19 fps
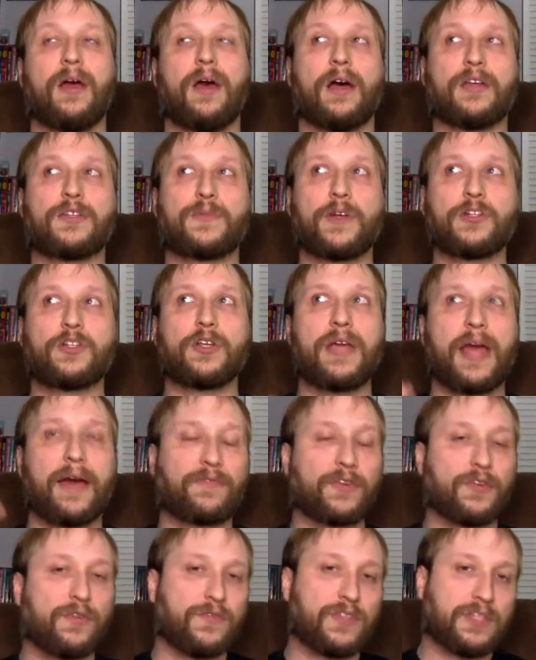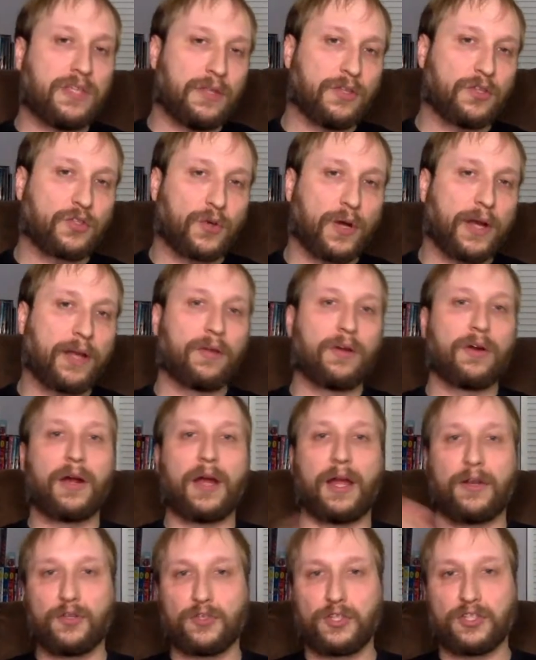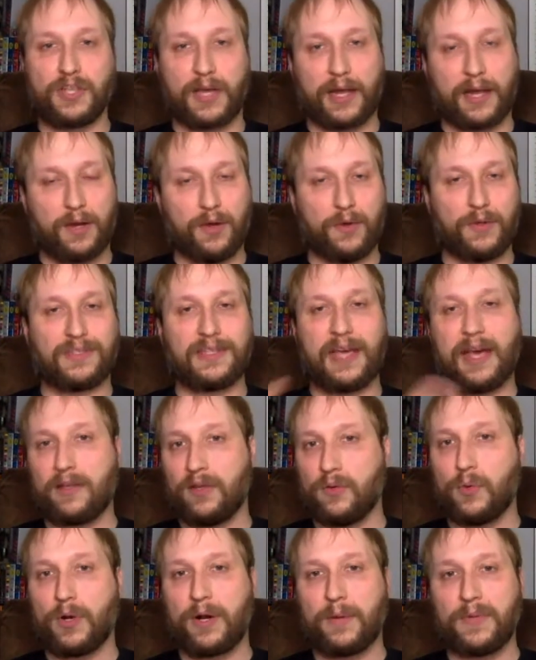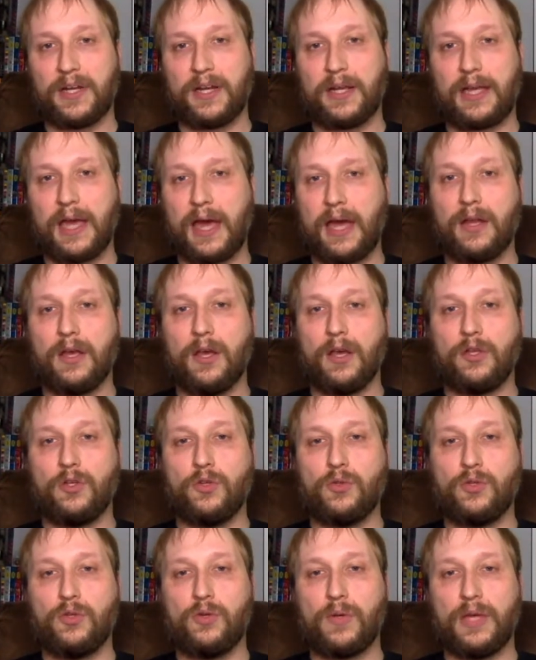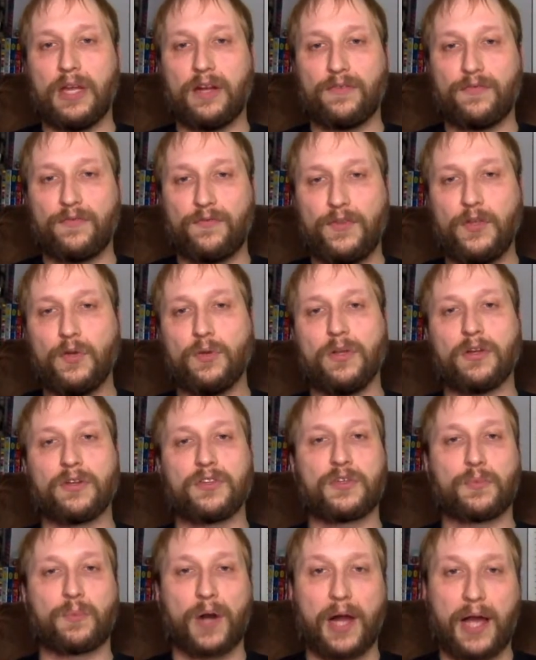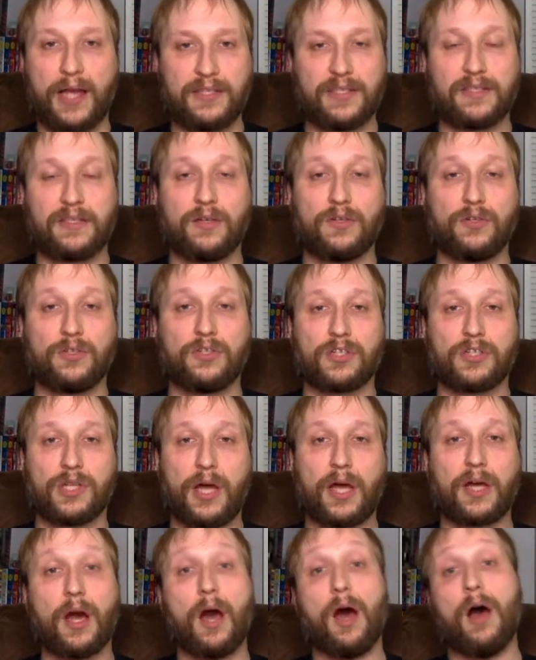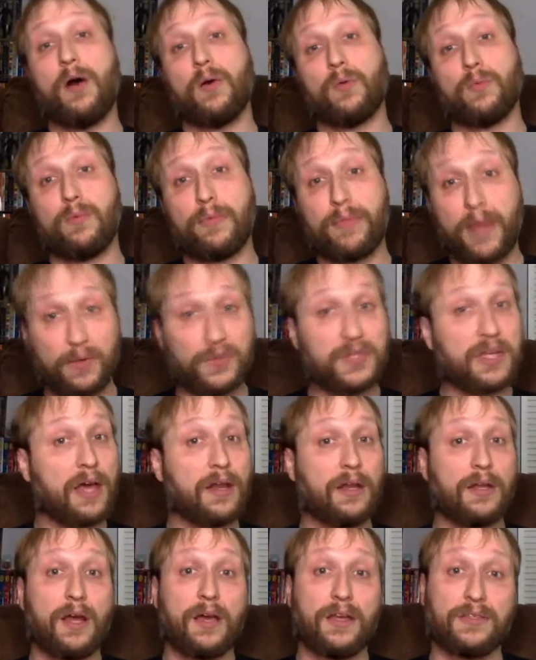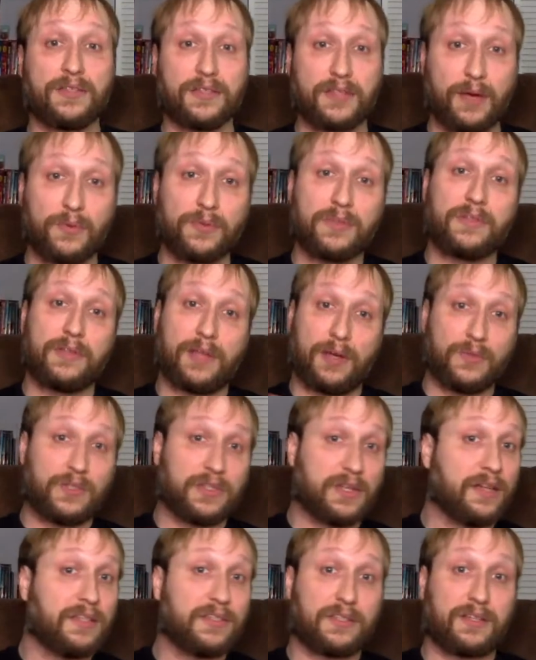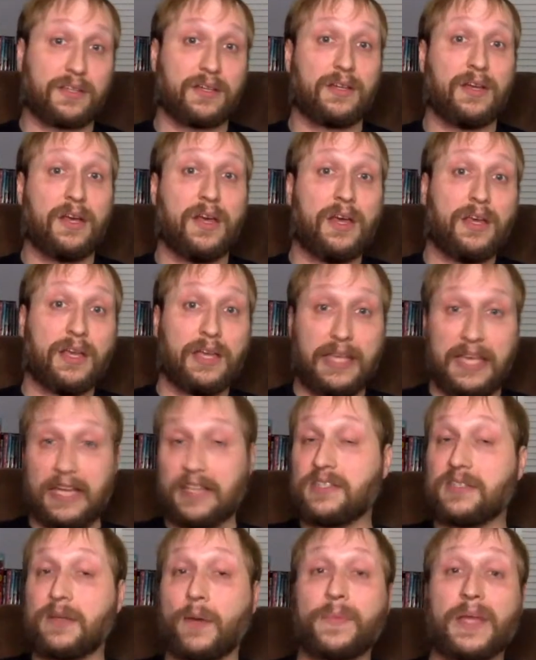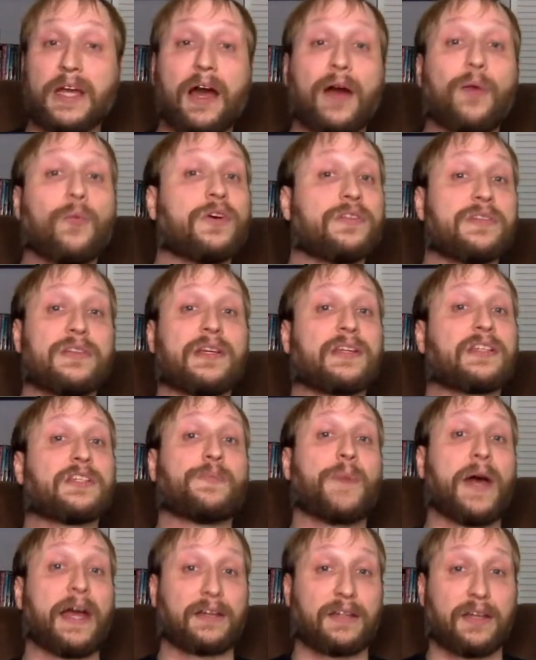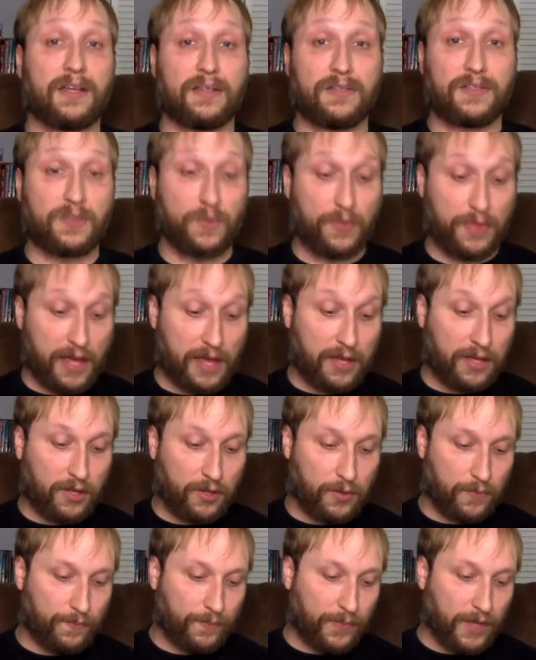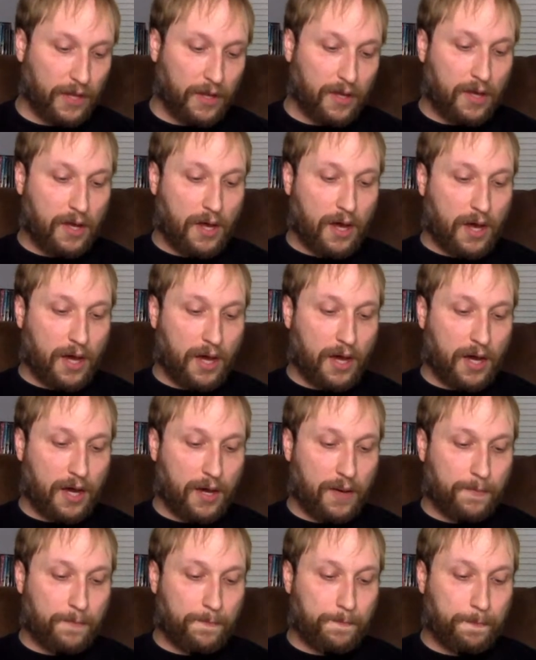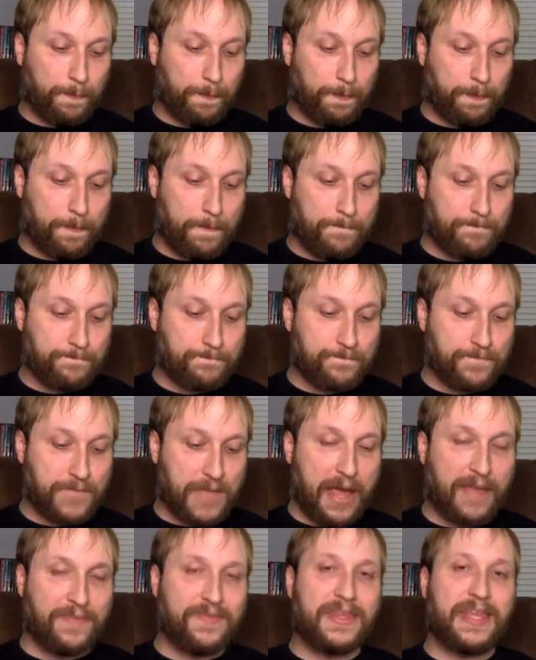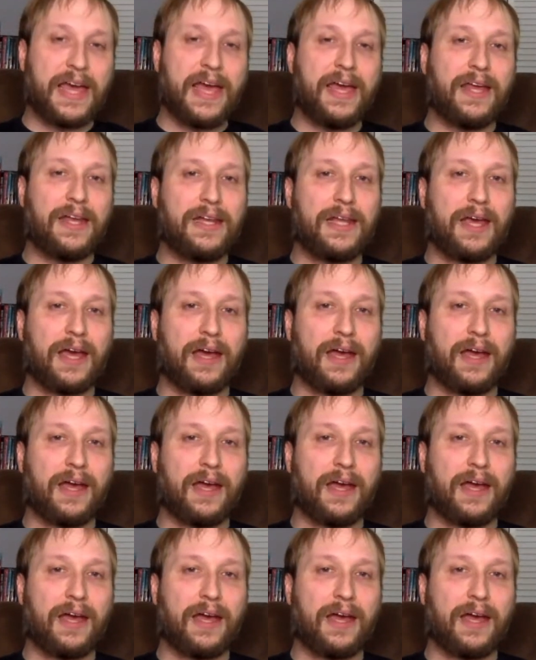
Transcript: especially after you've seen the trailer and you're just like, I know exactly what I'm going to get. You do get a few little surprises and you're like, oh, that was kind of nice. That was, that was nice to get something I wasn't expecting. So thank you. Um, and then